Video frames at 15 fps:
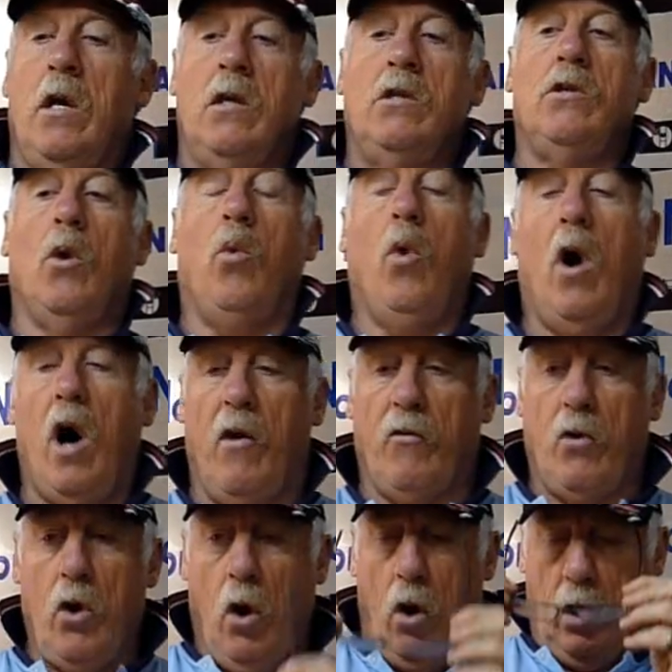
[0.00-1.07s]
So what I've
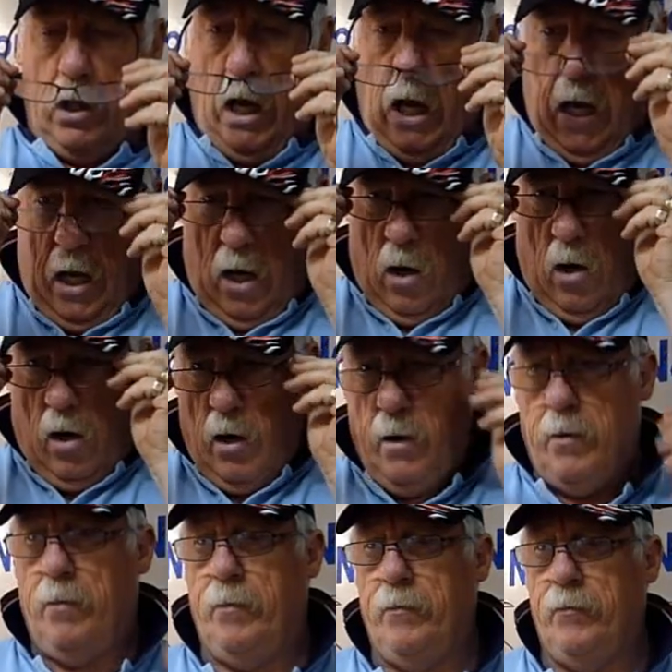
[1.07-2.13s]
got here
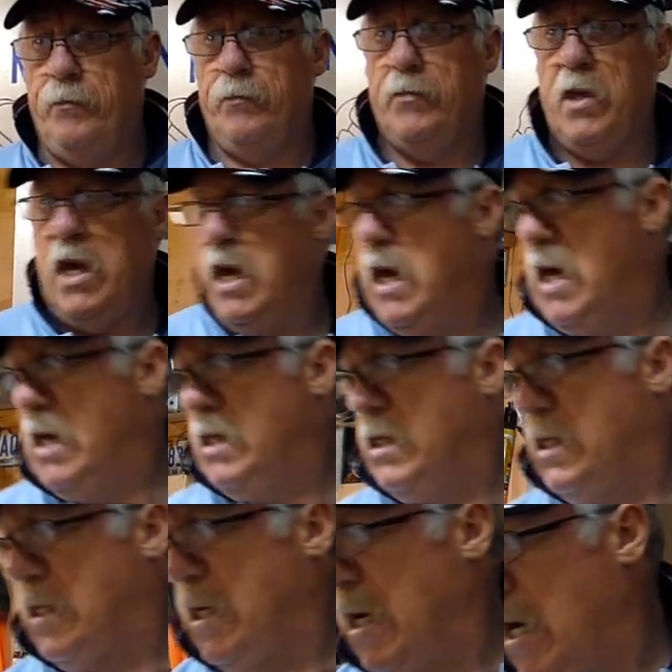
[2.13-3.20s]

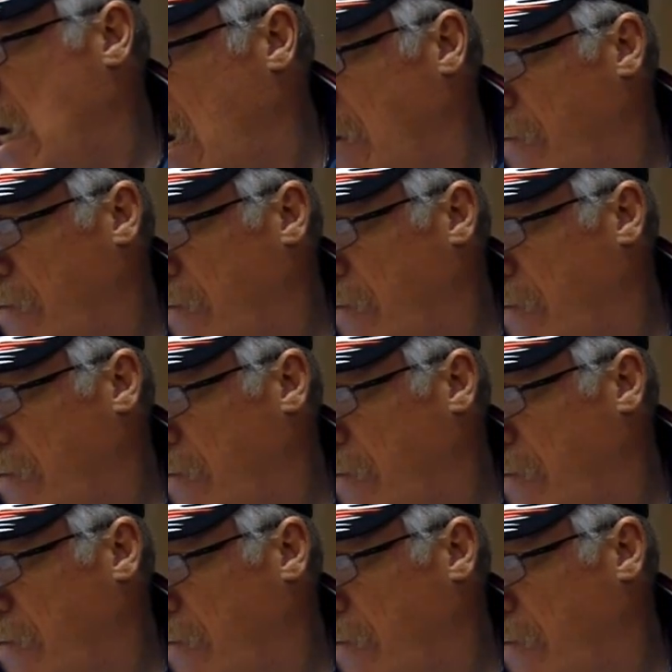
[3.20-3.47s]
is I've